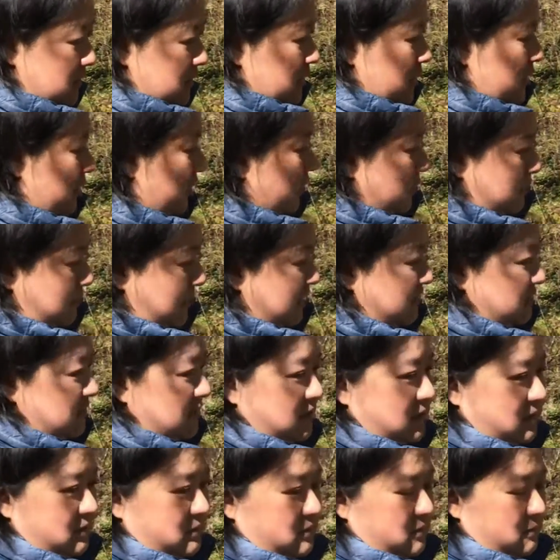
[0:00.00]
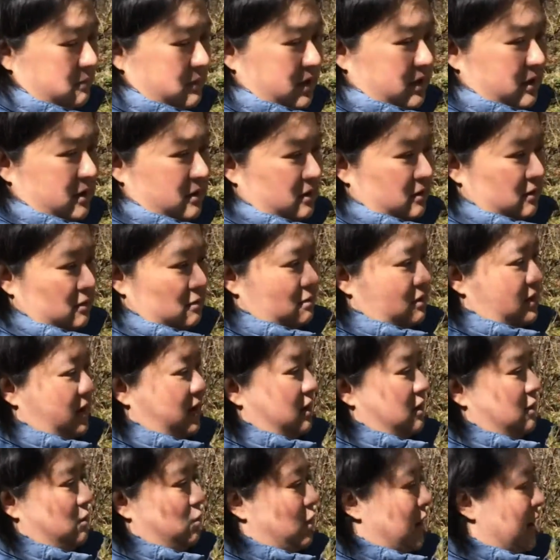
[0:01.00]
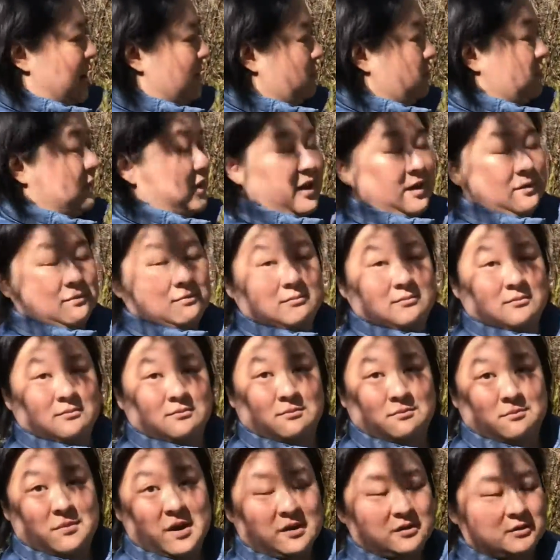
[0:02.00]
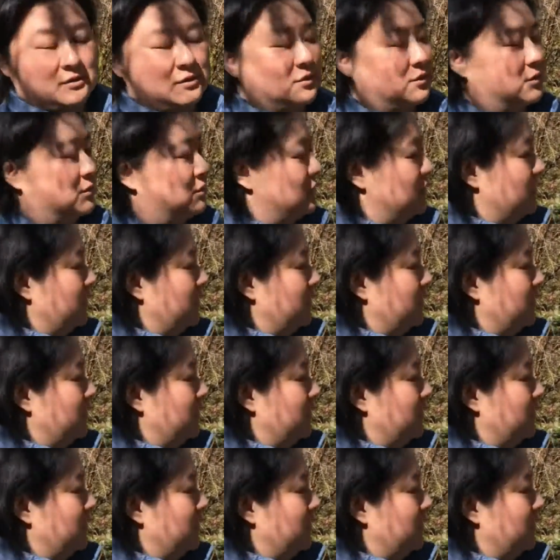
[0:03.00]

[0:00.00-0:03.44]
you can mix it into making a wild plant pesto.